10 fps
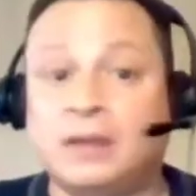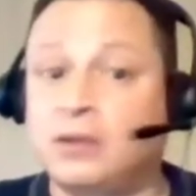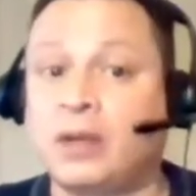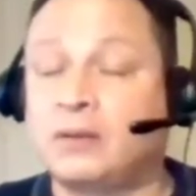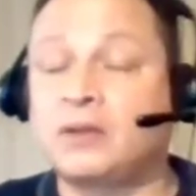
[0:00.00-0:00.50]

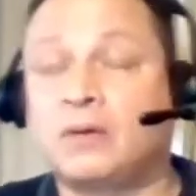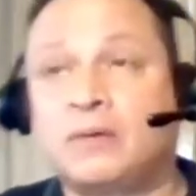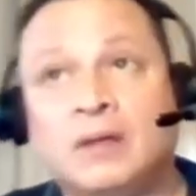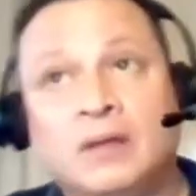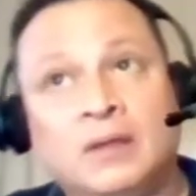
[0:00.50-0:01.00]
Great, you know,
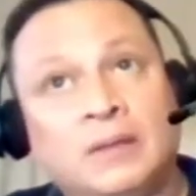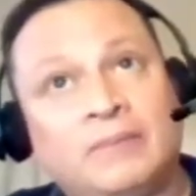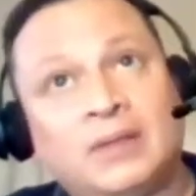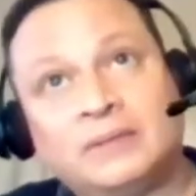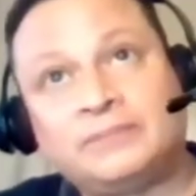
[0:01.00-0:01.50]

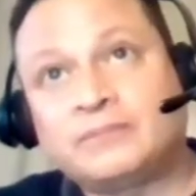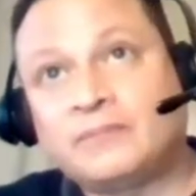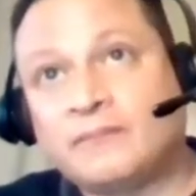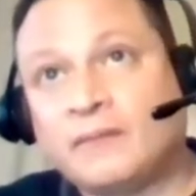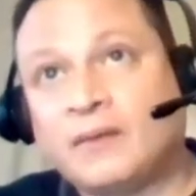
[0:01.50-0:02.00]
but
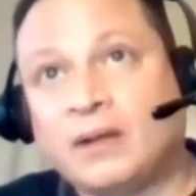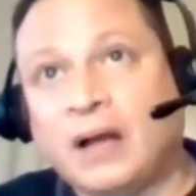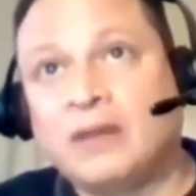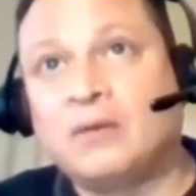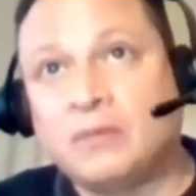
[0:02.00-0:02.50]

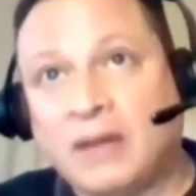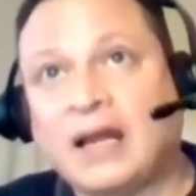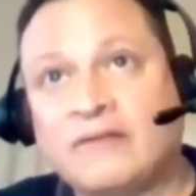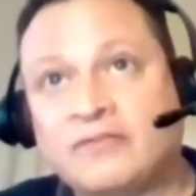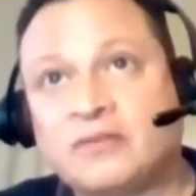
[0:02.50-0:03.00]
I know,
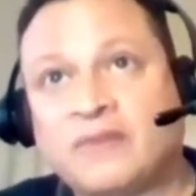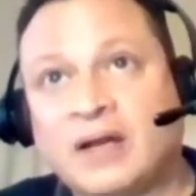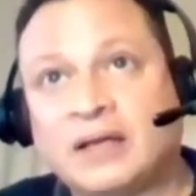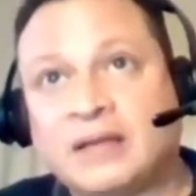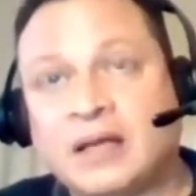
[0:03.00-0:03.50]
like after a
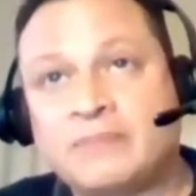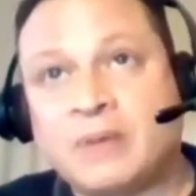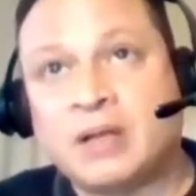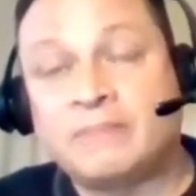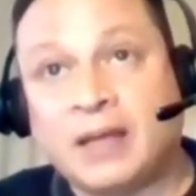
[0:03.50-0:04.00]
fight like that, he'd
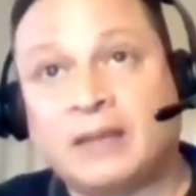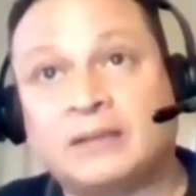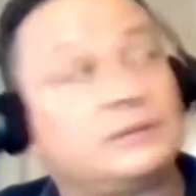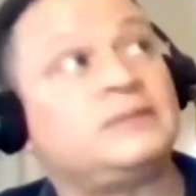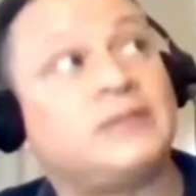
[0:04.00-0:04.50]
probably be like,
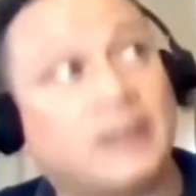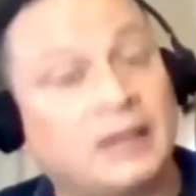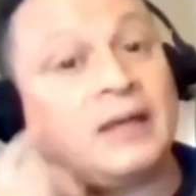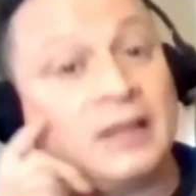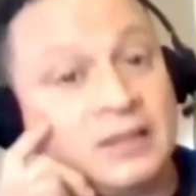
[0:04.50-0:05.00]

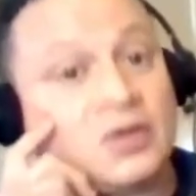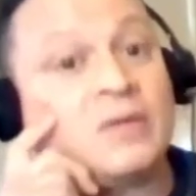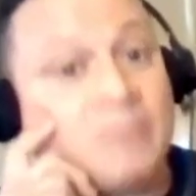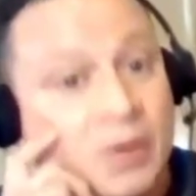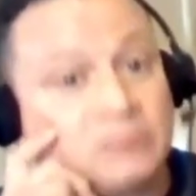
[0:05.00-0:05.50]
yeah,
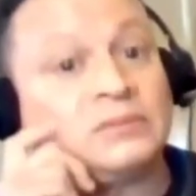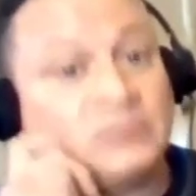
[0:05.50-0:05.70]
Turbo,